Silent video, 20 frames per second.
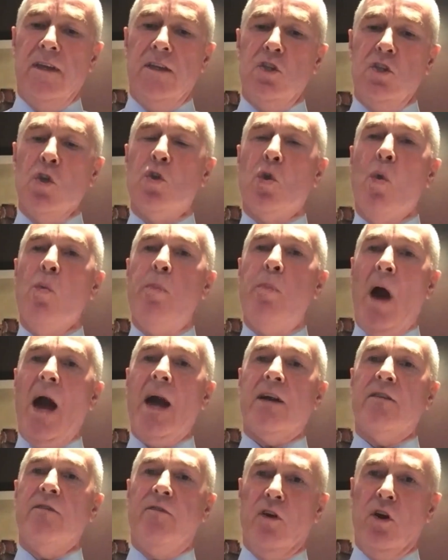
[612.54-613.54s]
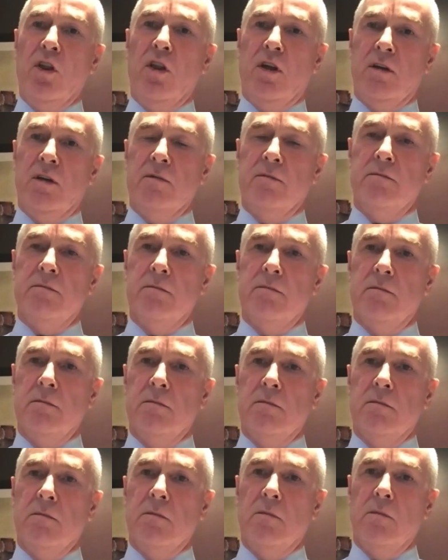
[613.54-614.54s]
you go back further
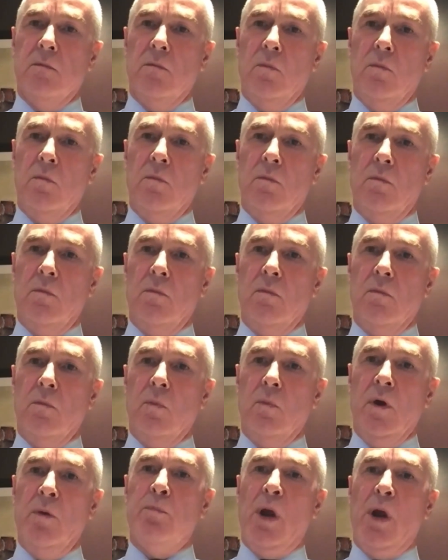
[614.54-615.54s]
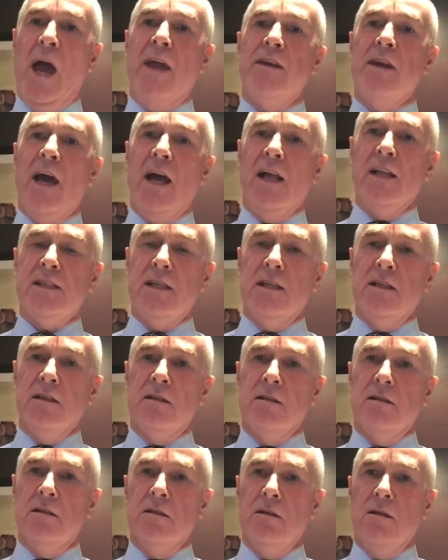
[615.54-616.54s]
when Brian Nelson
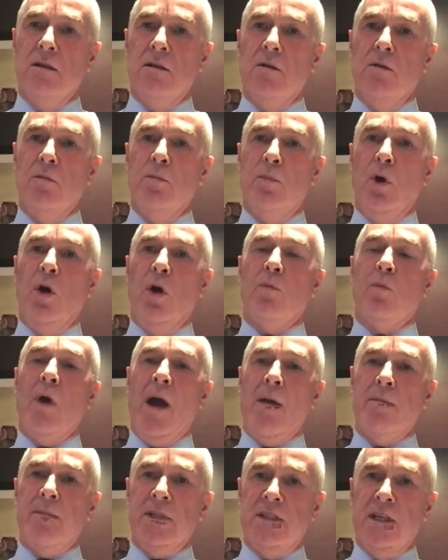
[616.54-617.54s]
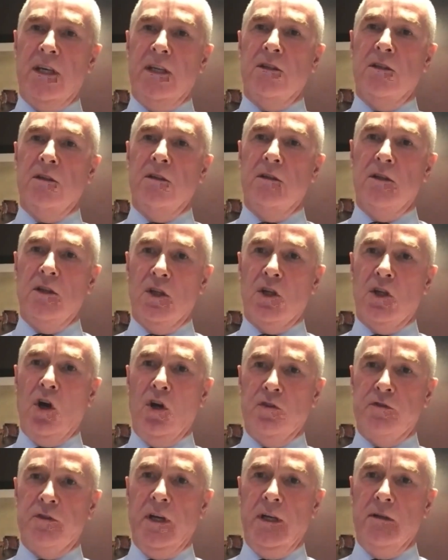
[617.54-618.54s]
brought weapons into the
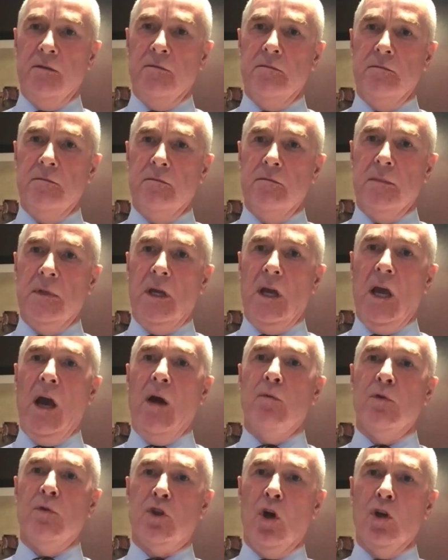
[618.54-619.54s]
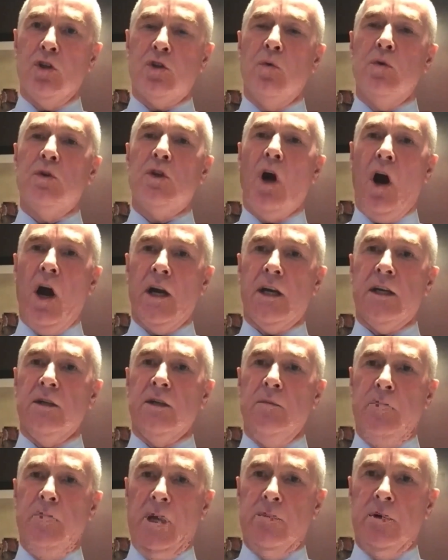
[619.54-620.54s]
country and was also
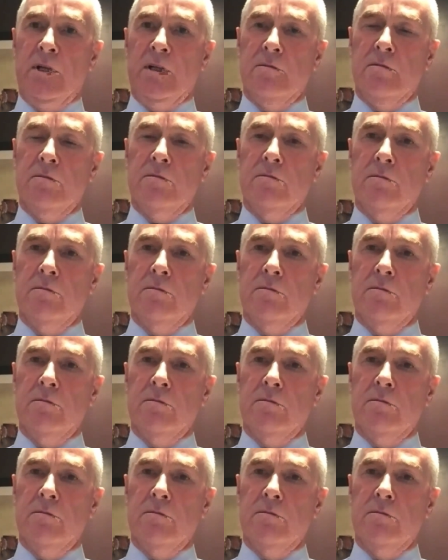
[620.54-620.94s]
targeting people.